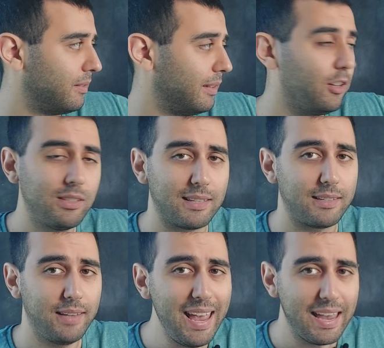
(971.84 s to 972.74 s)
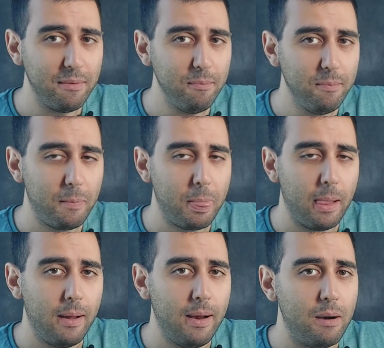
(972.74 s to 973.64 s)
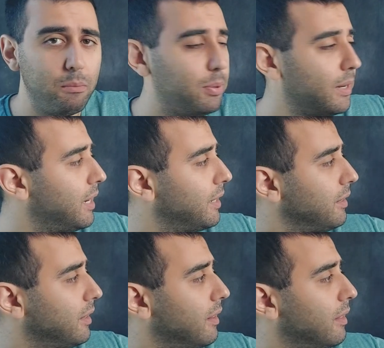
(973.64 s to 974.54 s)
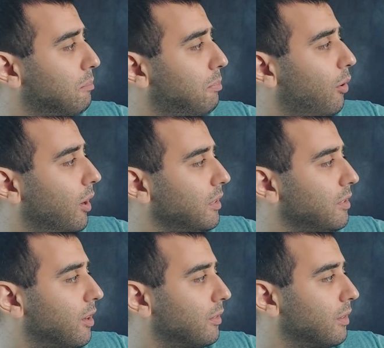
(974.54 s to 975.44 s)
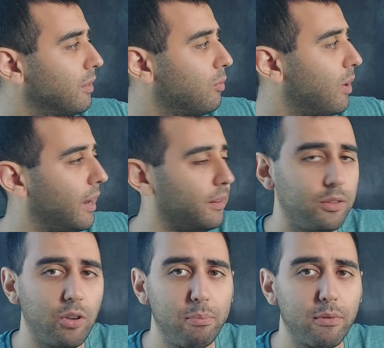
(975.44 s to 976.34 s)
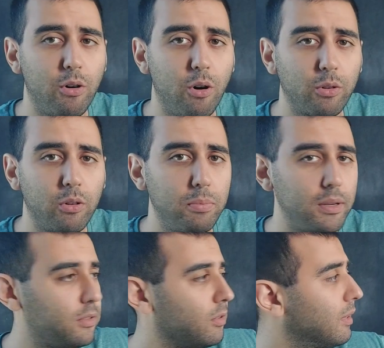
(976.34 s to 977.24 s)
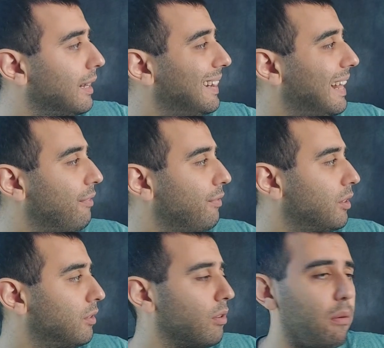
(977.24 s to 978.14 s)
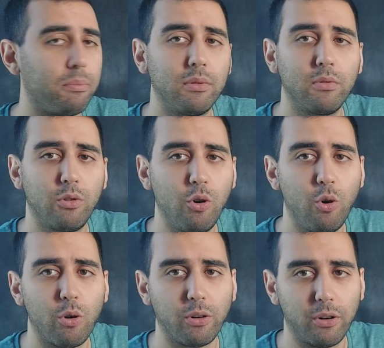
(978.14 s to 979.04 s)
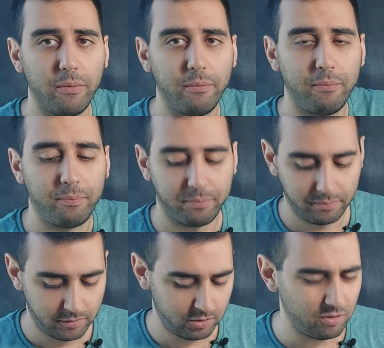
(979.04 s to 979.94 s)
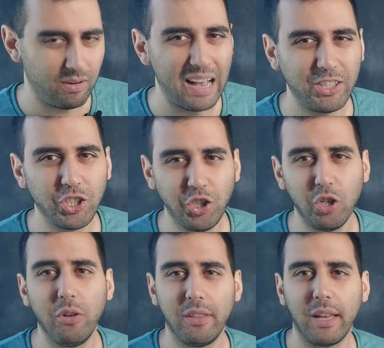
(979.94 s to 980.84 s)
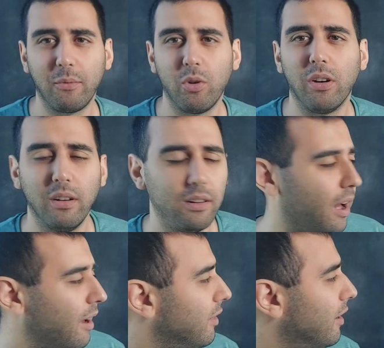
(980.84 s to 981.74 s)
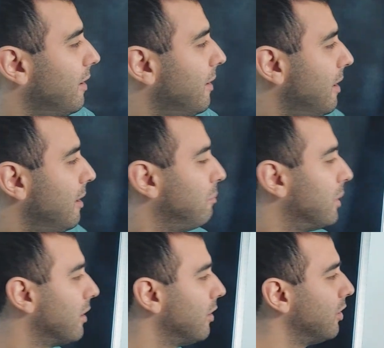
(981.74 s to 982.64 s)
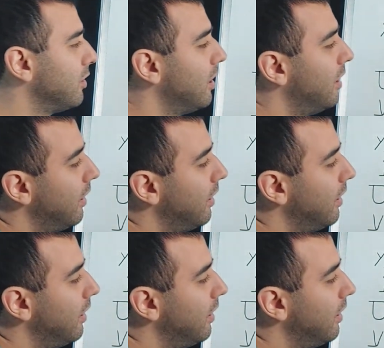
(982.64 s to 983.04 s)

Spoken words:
looks the same, but the point is not on the right top corner, but it's on the left top corner. So I'll just show you that one either, because